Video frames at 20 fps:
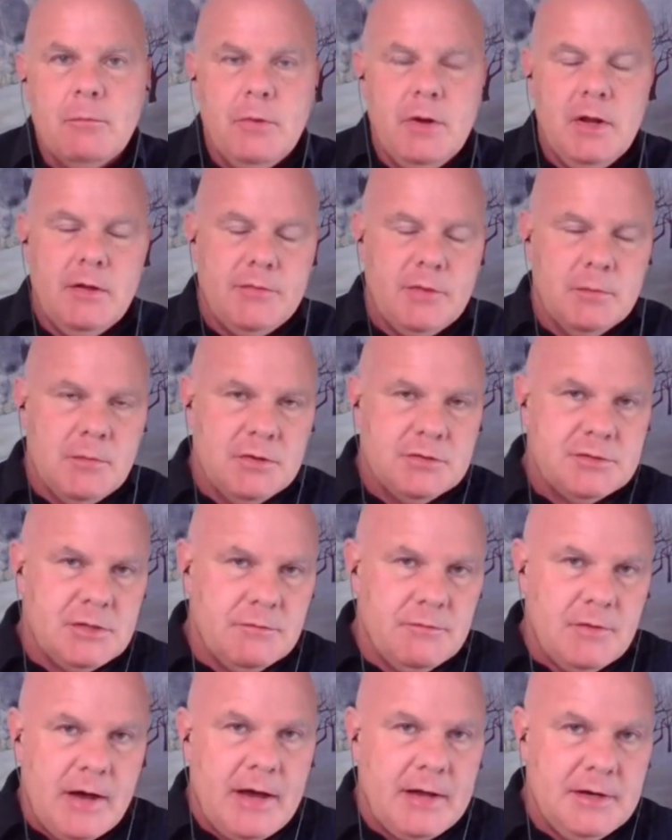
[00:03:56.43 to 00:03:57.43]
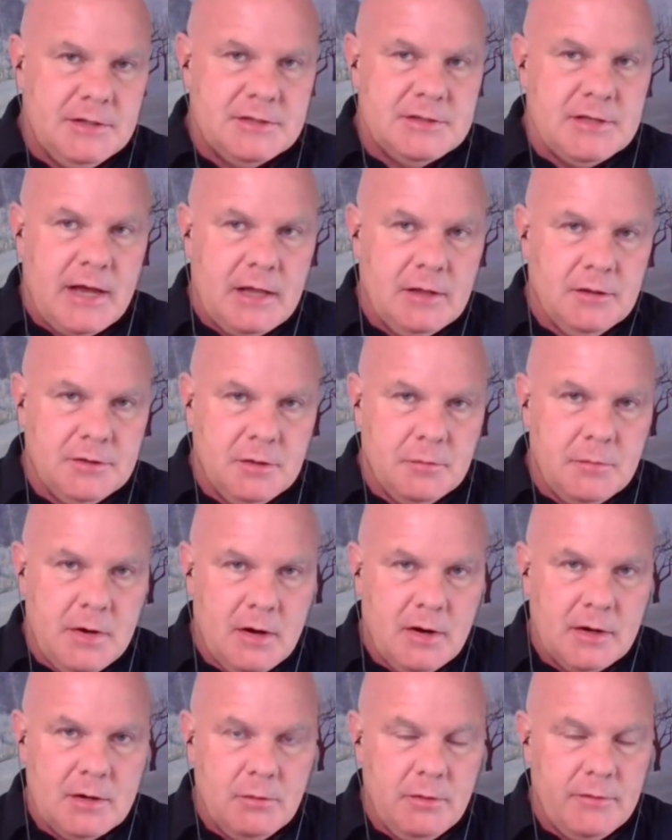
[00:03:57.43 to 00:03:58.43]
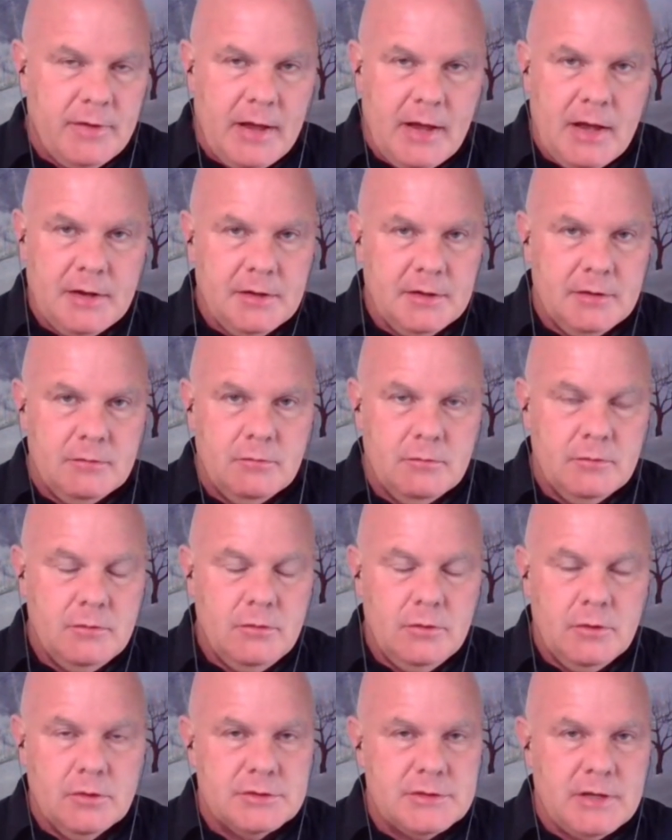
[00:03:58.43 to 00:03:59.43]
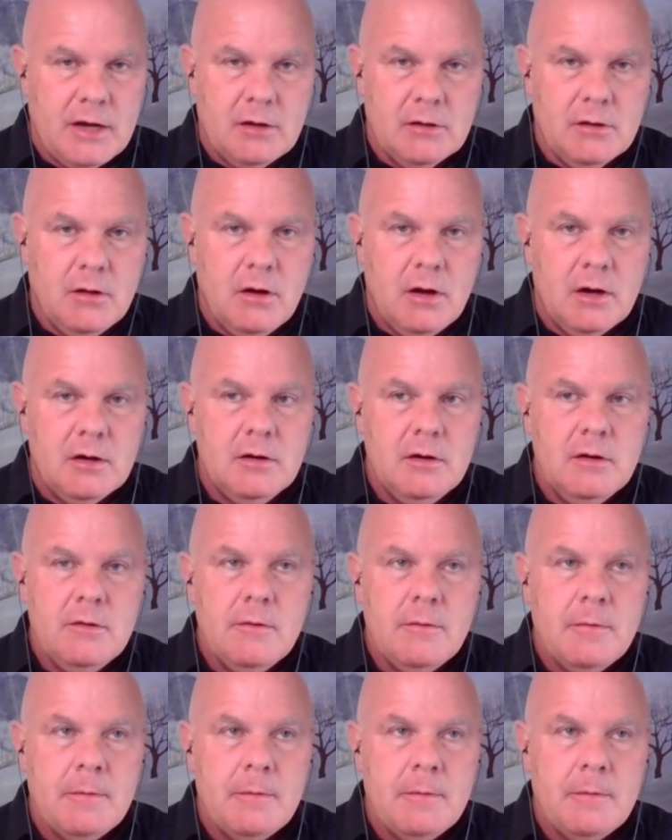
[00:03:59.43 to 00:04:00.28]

We have the most divided, siloed America we've had in who knows how long.